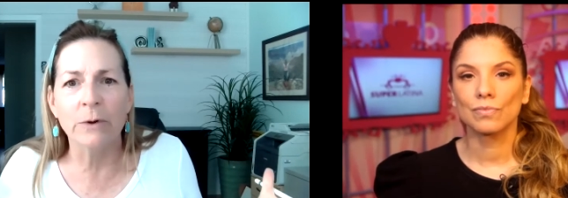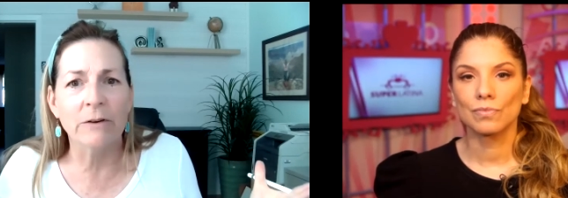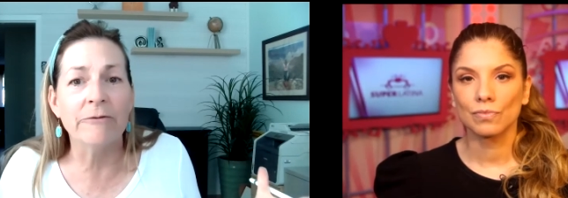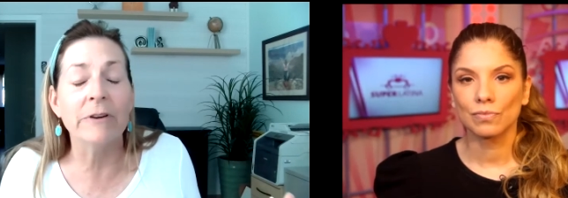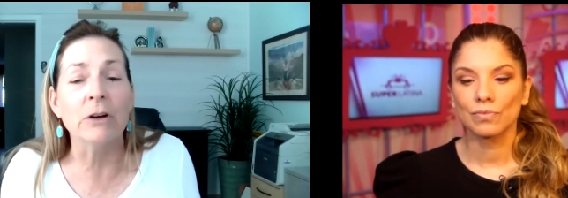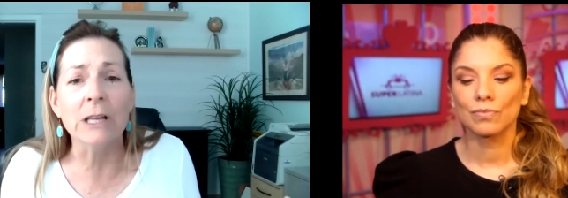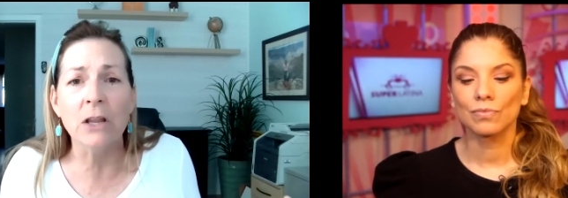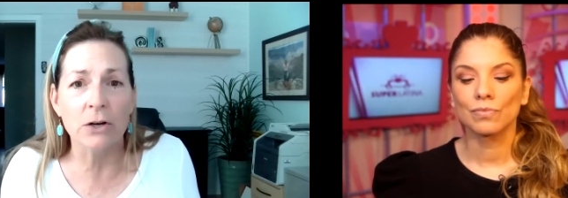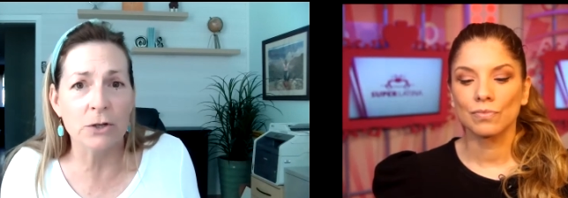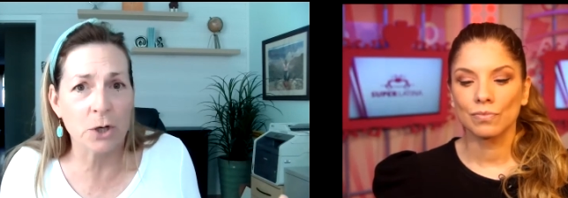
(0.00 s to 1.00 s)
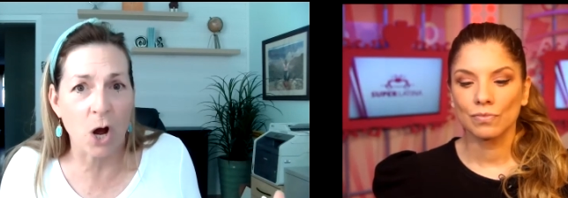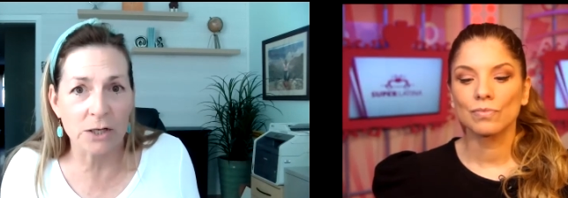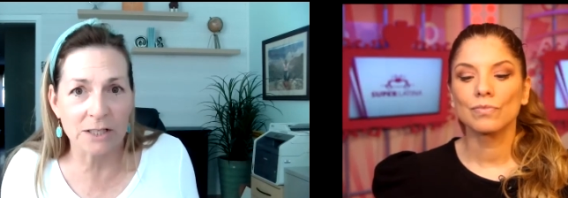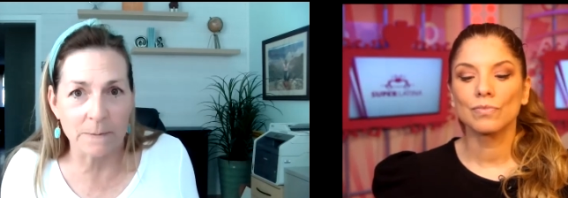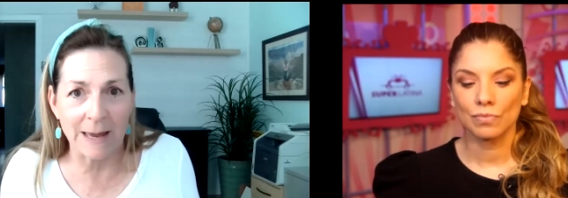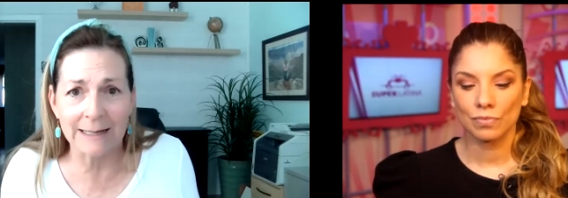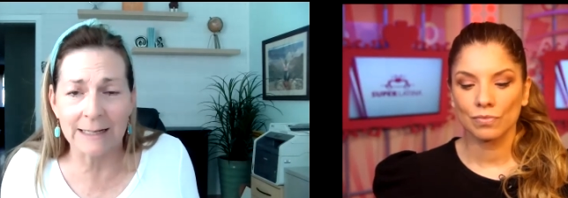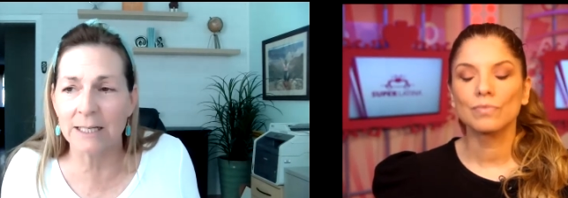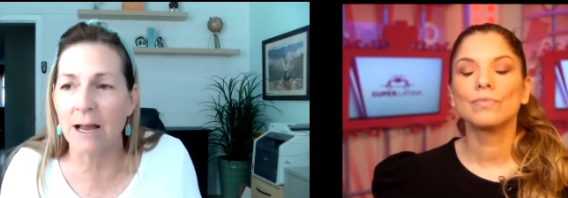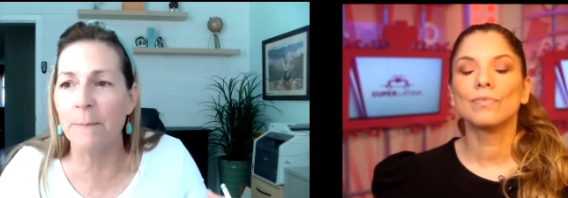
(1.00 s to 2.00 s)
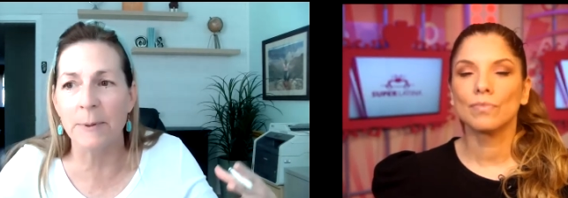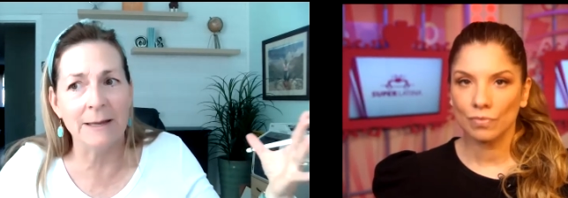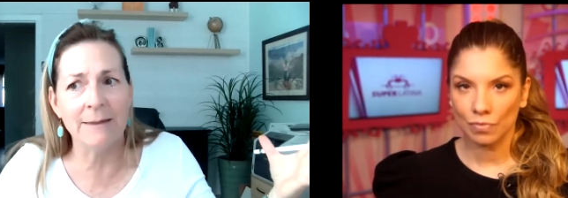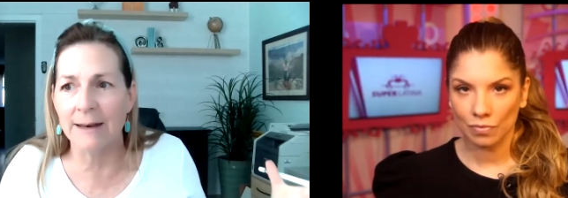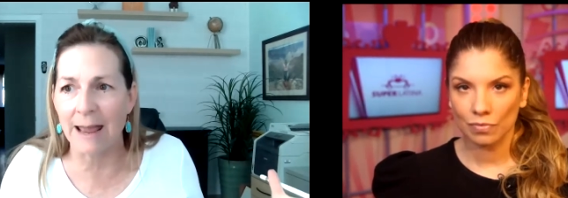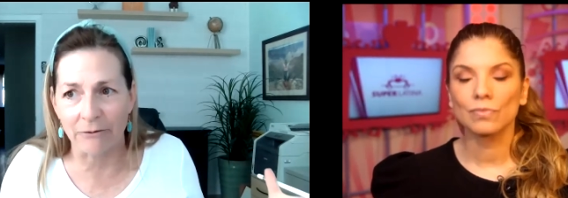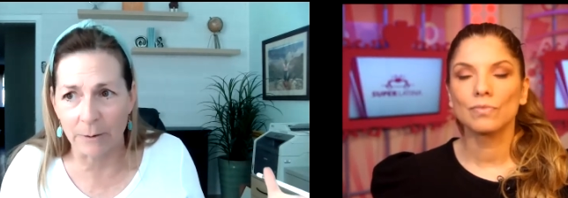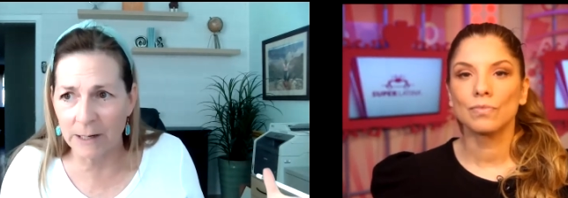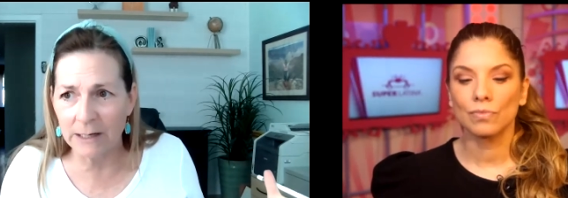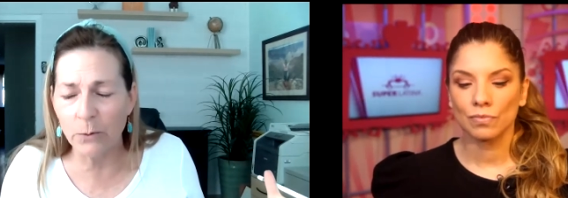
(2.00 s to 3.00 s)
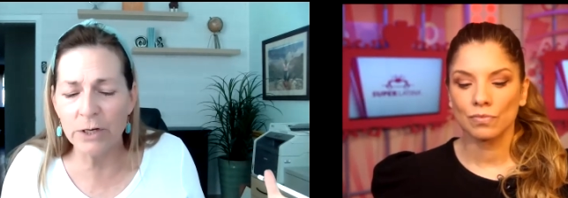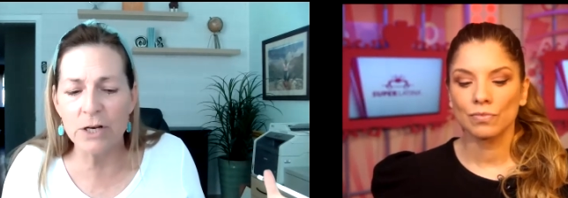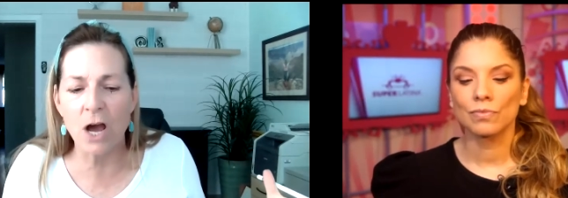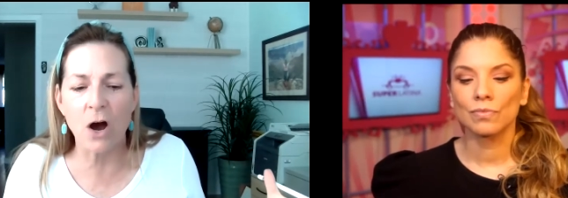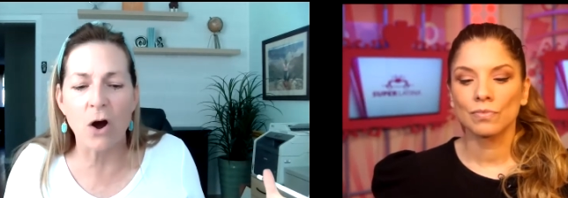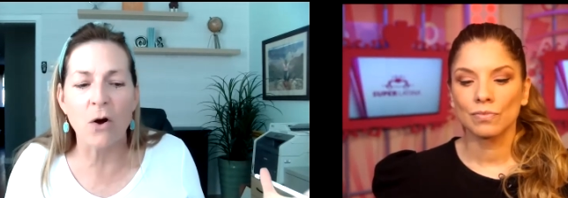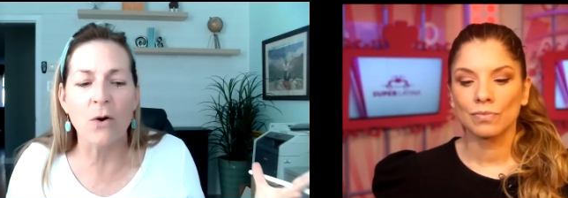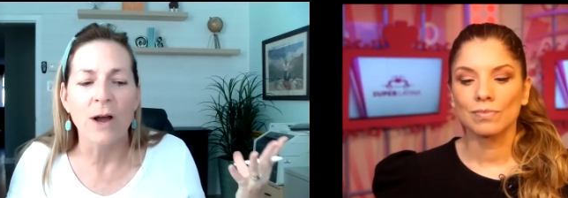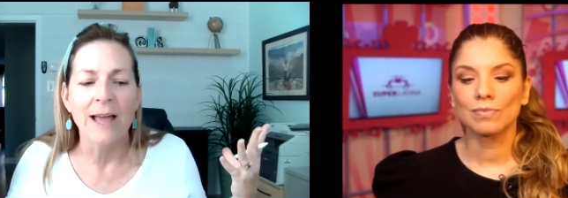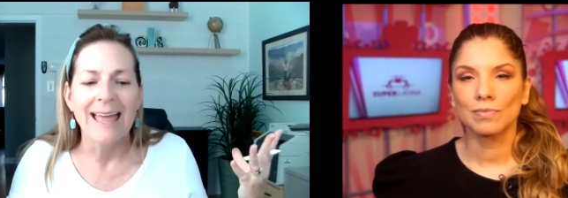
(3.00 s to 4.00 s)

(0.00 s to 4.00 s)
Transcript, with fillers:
Speaker 1: with a very large cosmetics company that everybody would know.